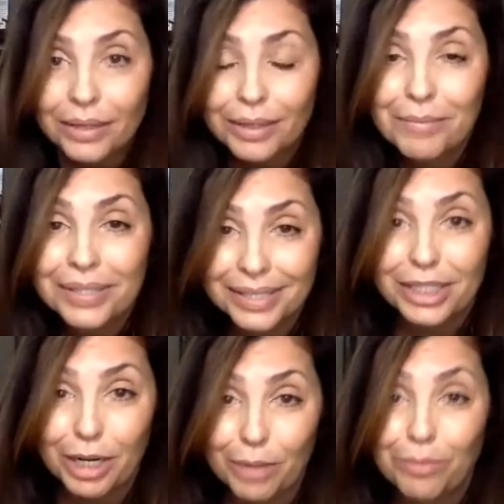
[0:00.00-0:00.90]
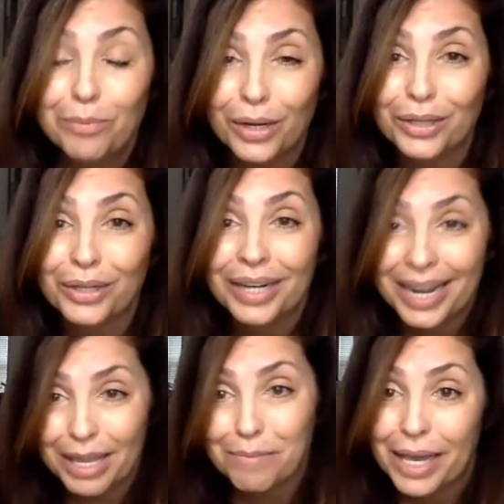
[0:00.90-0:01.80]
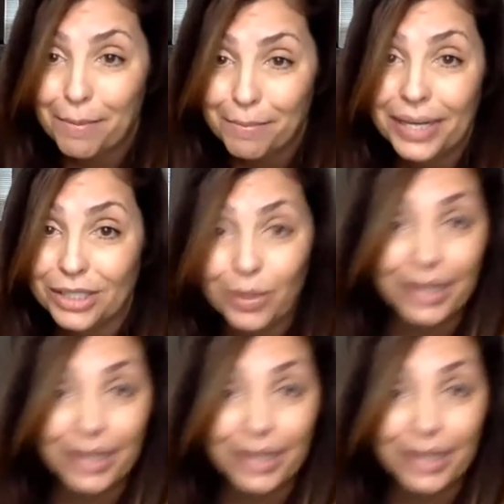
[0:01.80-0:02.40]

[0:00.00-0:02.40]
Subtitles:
melt them is in a double boiler. And let me get mine so